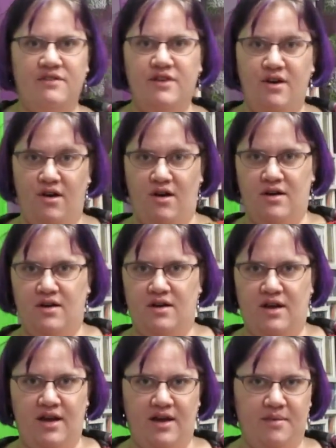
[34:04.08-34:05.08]
of yarn
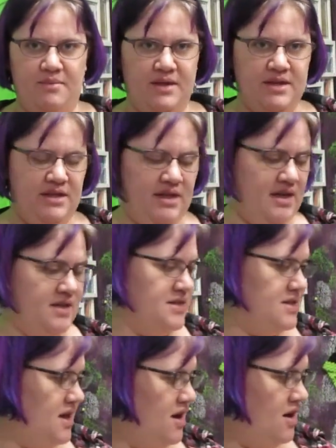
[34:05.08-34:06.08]
um, into
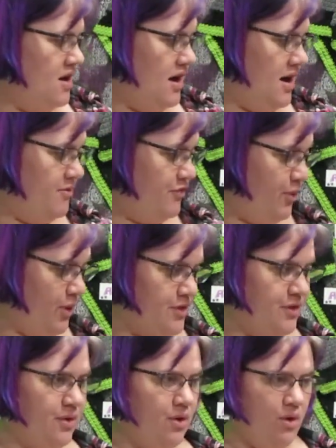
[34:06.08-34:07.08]
this, um,
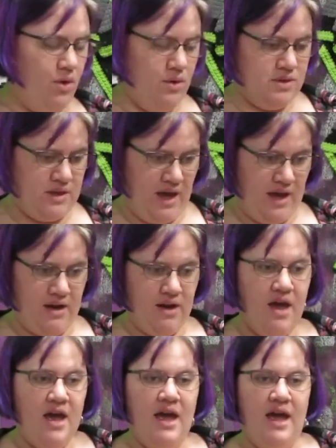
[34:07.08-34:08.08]
fourth whole skein.
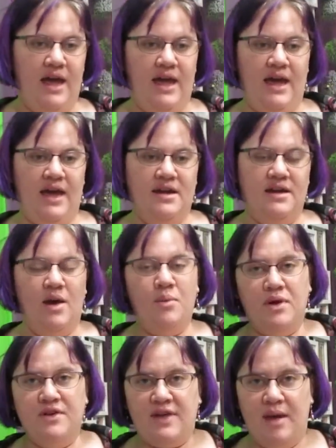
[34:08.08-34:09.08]
And I
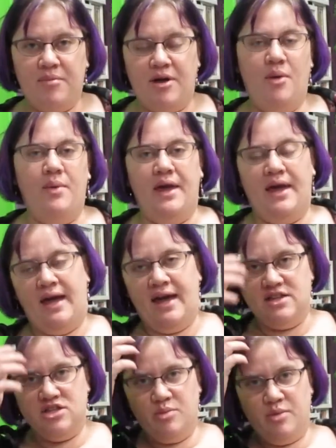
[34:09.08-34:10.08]
would have kept going. I
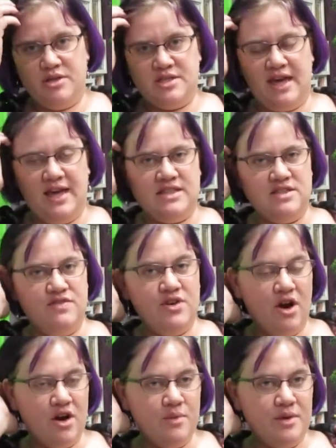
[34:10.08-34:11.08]
had two more skeins of
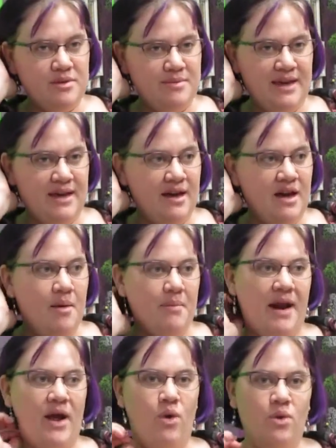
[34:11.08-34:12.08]
yarn with me,
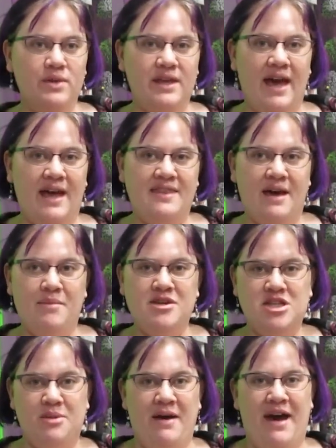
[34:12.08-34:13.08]
but I only had that
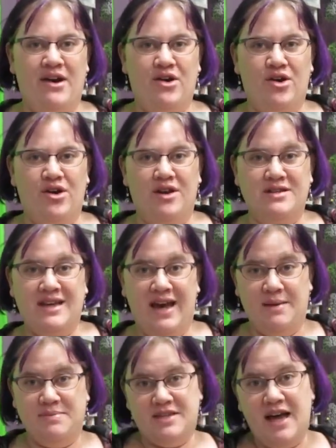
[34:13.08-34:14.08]
much of the pattern
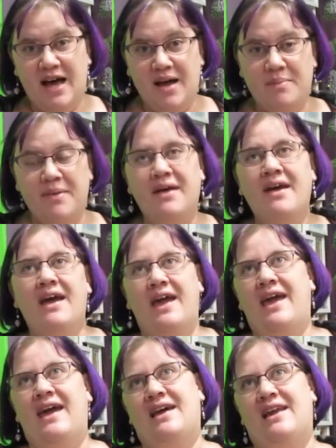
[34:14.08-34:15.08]
typed up
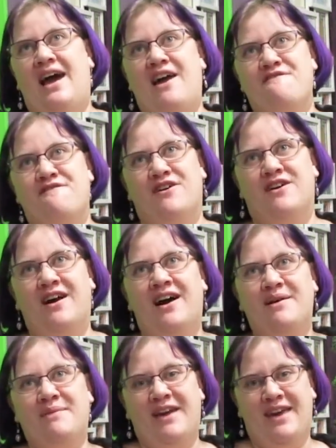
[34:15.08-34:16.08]
and I
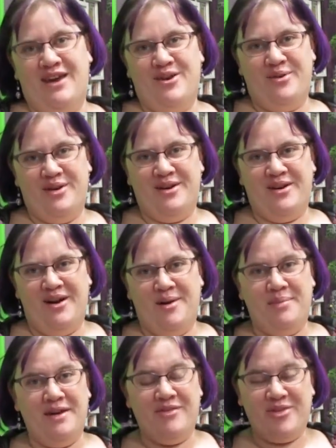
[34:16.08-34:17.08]
forgot my handwritten
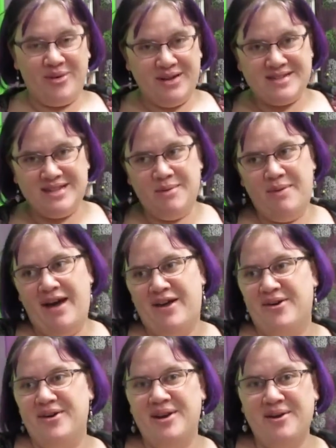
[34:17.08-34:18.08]
copy of the rest of the
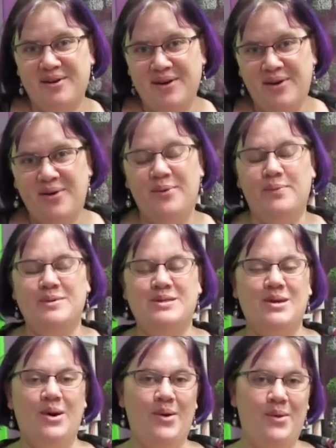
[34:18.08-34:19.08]
pattern here at home.
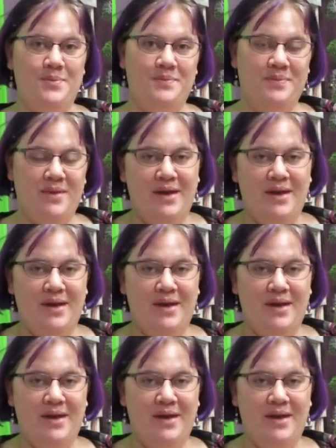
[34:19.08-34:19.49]
So